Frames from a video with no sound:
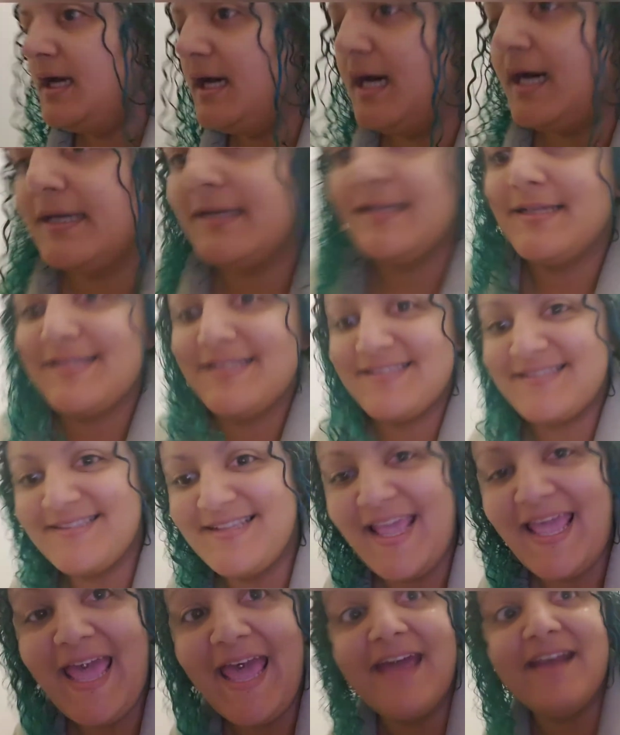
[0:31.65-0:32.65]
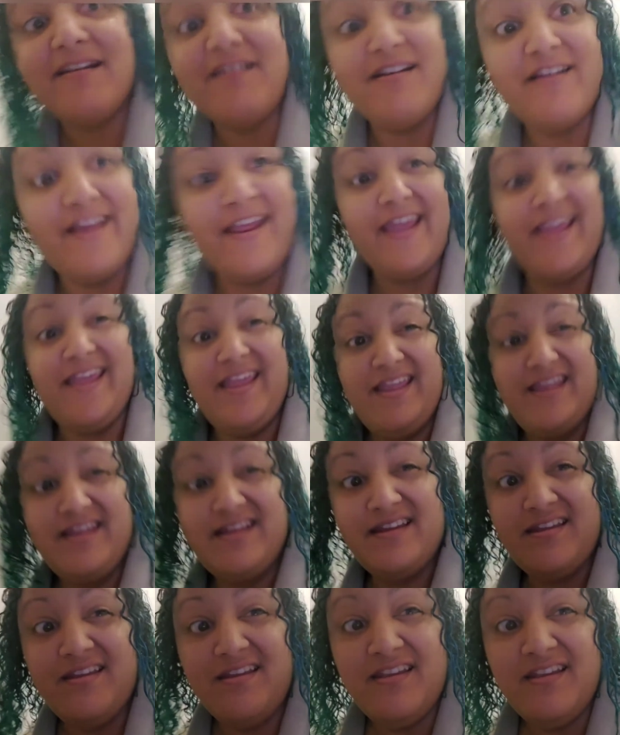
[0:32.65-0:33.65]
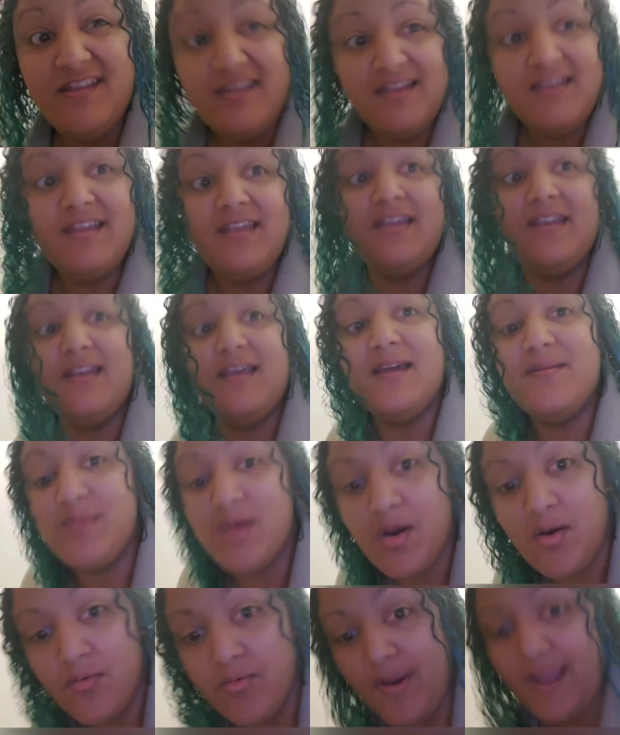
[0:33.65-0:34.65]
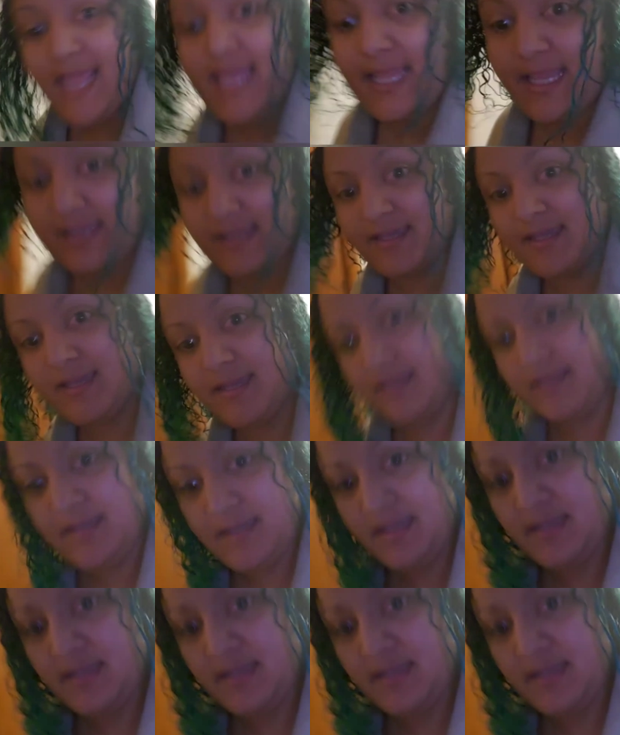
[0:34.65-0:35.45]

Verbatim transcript: on a Saturday and I'm awake.